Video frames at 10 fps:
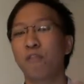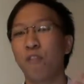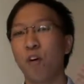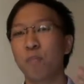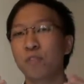
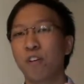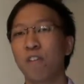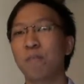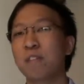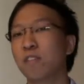forms
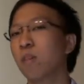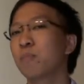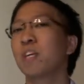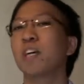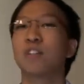of
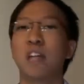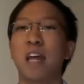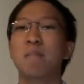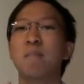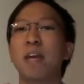miscommunication
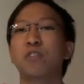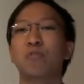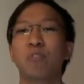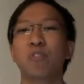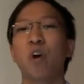and make
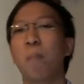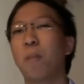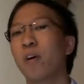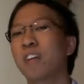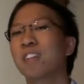sure your
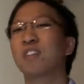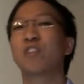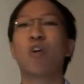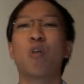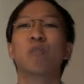point
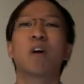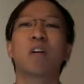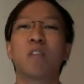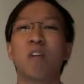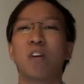go
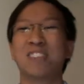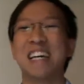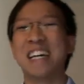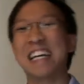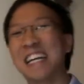across
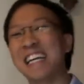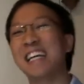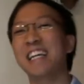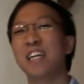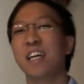
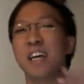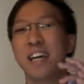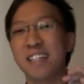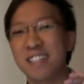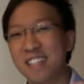clearly
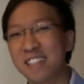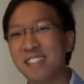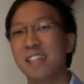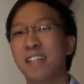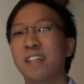and
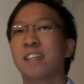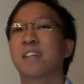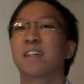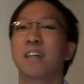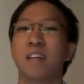succinctly.
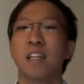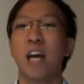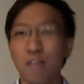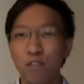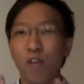
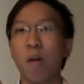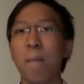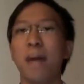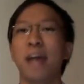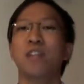Now, if you
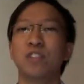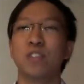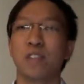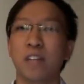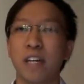are a
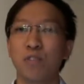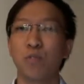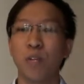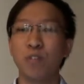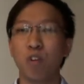manager and
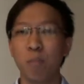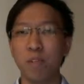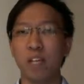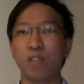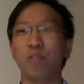when you
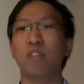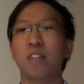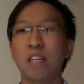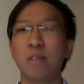communicate to your